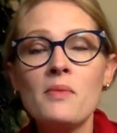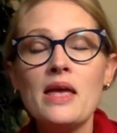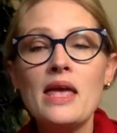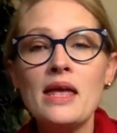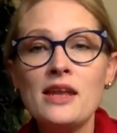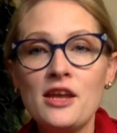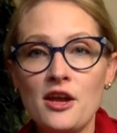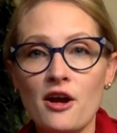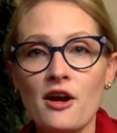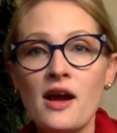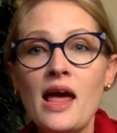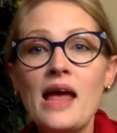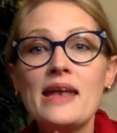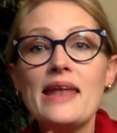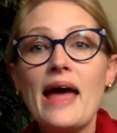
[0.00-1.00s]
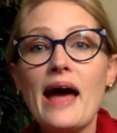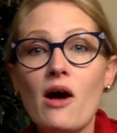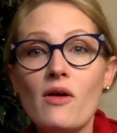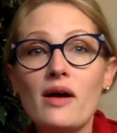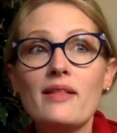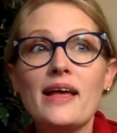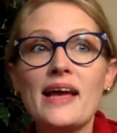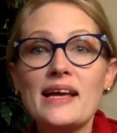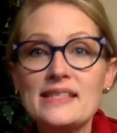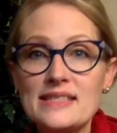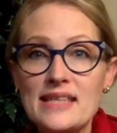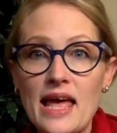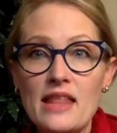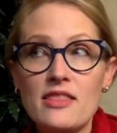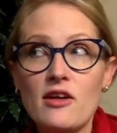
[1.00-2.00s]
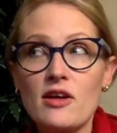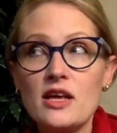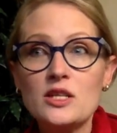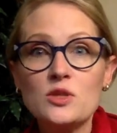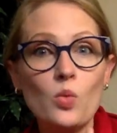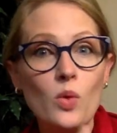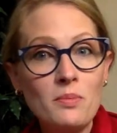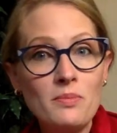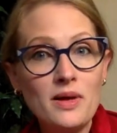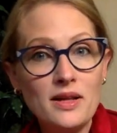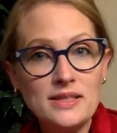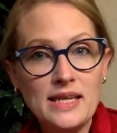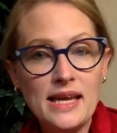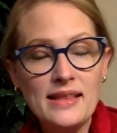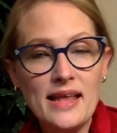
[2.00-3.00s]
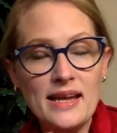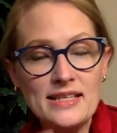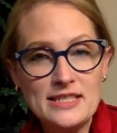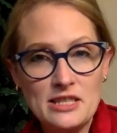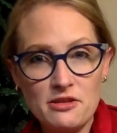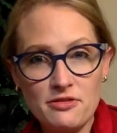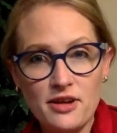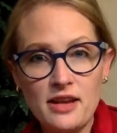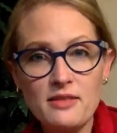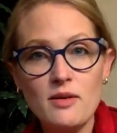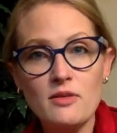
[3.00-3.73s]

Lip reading: in here. Now, like I said, there is one building that is different,